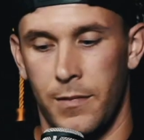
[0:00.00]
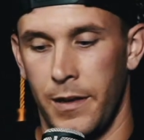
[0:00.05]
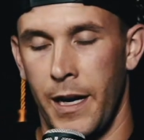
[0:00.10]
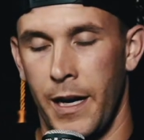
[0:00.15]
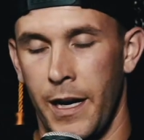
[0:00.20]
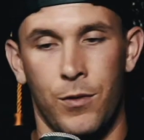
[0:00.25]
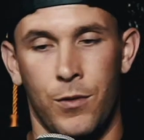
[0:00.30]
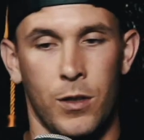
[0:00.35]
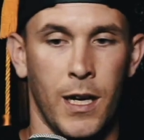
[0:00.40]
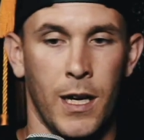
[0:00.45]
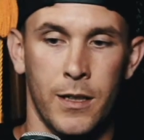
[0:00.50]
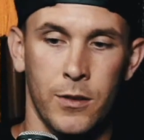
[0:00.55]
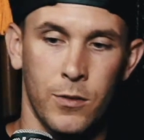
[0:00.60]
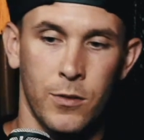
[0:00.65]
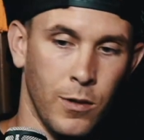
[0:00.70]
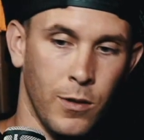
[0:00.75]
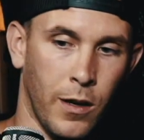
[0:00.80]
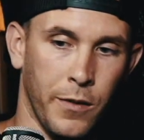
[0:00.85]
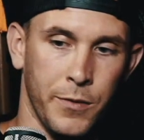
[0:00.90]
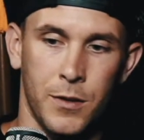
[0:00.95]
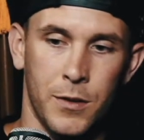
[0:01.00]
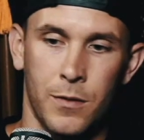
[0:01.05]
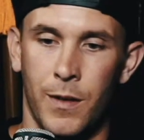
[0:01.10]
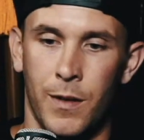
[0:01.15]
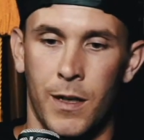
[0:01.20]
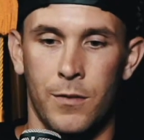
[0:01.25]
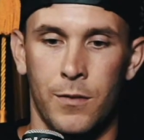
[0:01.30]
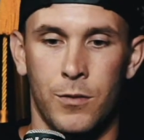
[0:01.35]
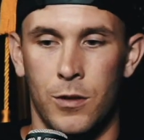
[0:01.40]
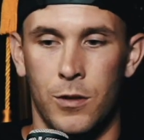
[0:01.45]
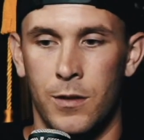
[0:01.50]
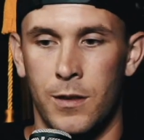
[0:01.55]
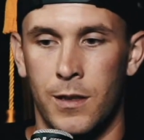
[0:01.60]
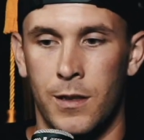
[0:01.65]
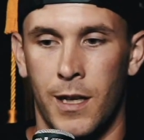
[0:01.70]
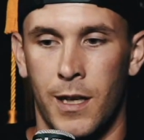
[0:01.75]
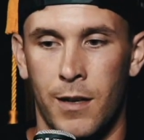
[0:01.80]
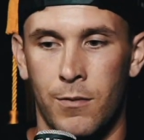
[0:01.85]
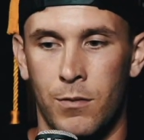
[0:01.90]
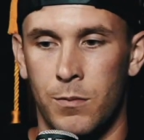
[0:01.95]
ever got into an officer-involved
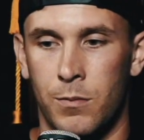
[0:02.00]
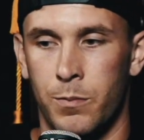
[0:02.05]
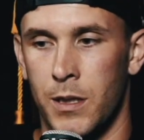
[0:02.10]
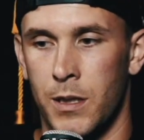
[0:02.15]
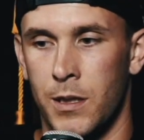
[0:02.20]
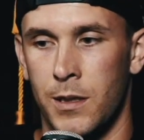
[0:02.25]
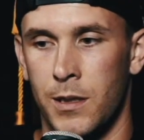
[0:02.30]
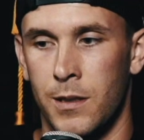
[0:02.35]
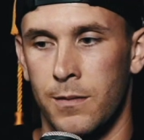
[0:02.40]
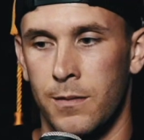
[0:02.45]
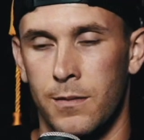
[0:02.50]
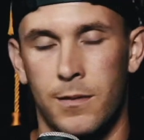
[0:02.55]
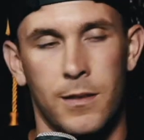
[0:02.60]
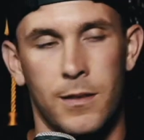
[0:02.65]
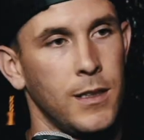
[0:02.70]
shooting, I would be